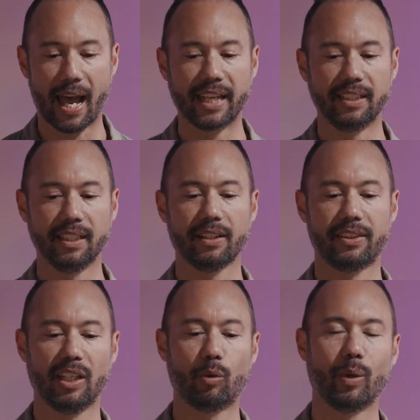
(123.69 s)
I didn't
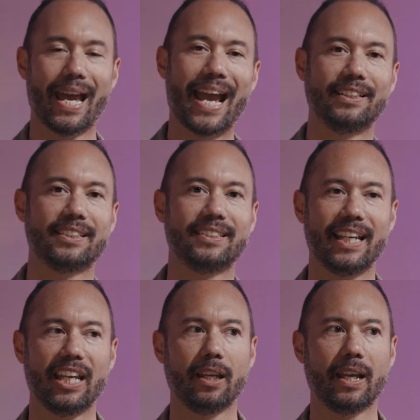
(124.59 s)
think what I had to
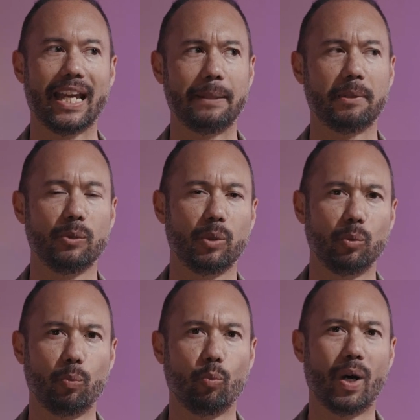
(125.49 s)
say anybody
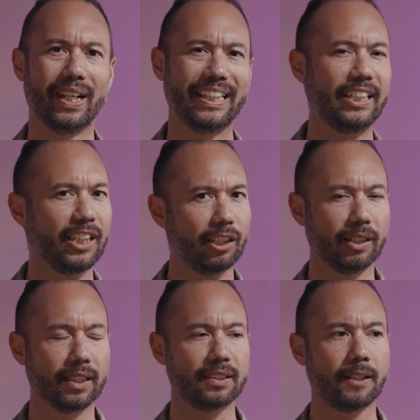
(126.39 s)
would want to hear
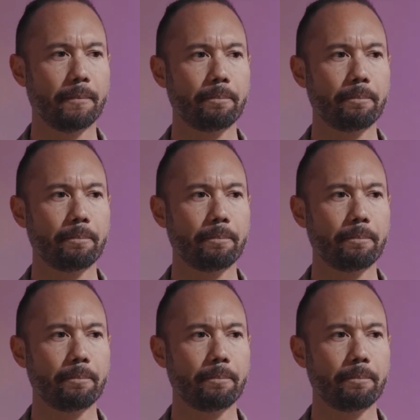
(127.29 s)
it.